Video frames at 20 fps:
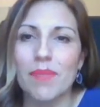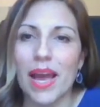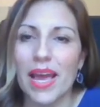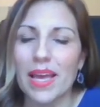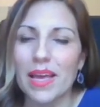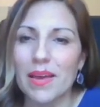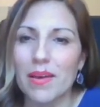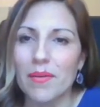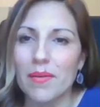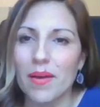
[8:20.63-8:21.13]

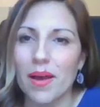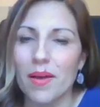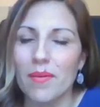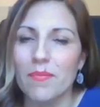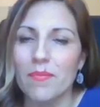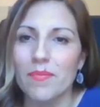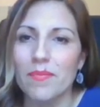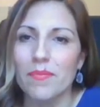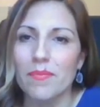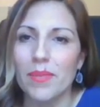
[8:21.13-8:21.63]

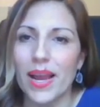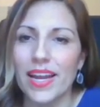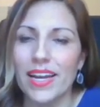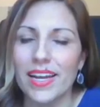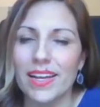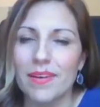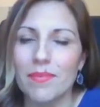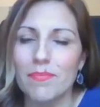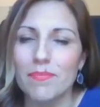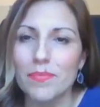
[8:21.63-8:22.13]

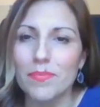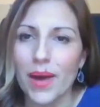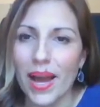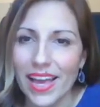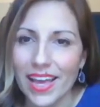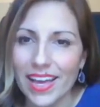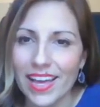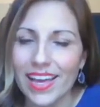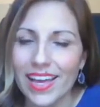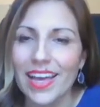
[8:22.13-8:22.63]

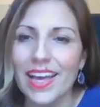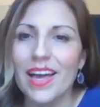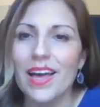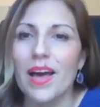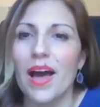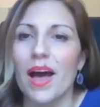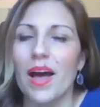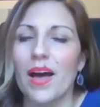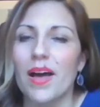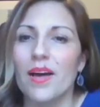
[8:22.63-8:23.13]

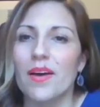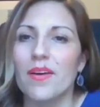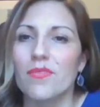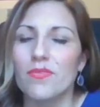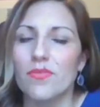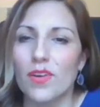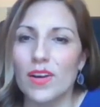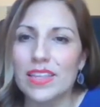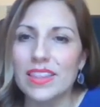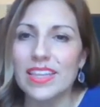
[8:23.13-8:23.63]

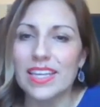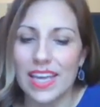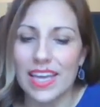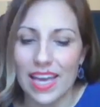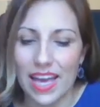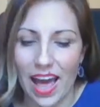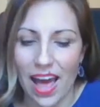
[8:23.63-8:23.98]
bike-friendly